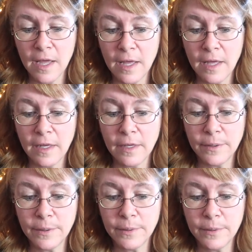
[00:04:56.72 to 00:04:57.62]

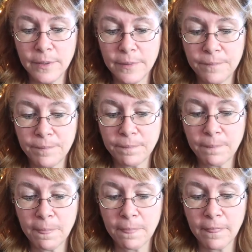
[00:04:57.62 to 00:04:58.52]

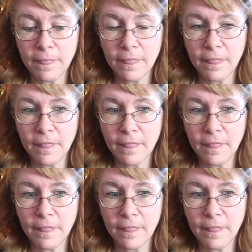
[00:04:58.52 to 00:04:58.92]
(silence)